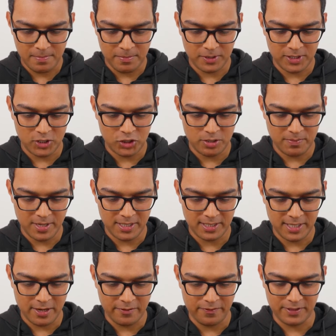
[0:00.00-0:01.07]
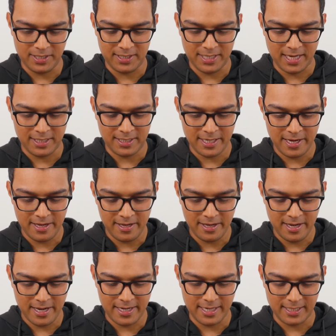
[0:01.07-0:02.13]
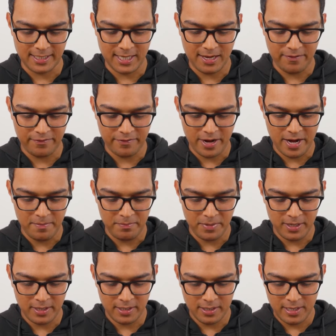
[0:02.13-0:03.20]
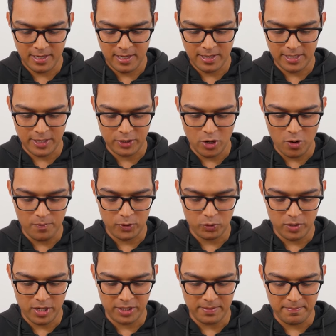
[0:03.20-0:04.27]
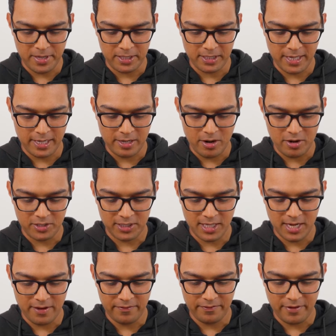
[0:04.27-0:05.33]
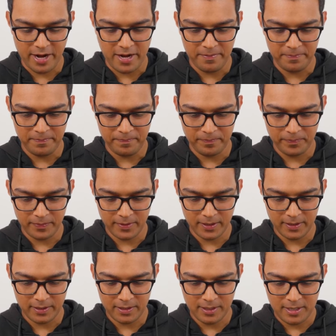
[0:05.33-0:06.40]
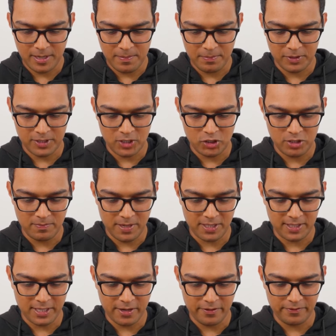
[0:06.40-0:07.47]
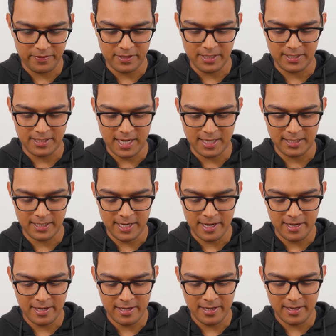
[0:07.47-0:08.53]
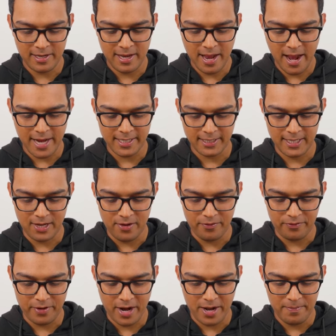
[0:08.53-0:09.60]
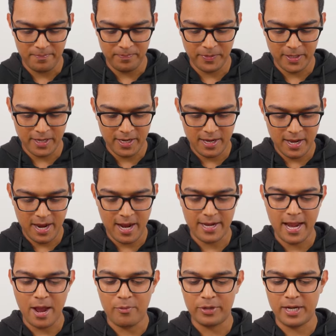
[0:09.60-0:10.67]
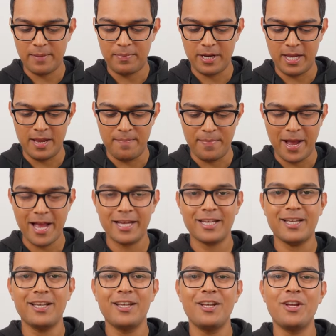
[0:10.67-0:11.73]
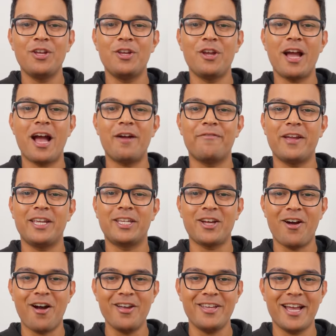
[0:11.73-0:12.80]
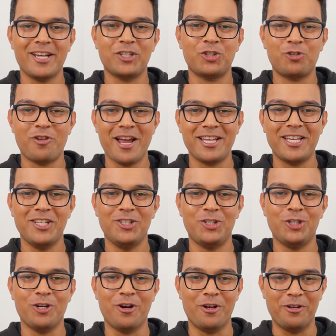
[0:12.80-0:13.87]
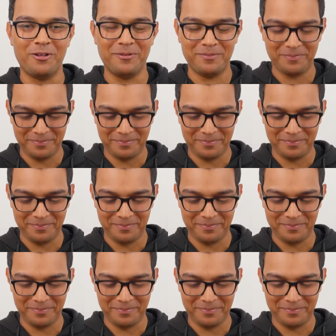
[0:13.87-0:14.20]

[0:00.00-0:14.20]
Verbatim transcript: position myself in the center and add a keyframe, then go between the middle and last keyframe, position myself in the center, add a keyframe, and now when I play it back, you have a kayak tracking shot.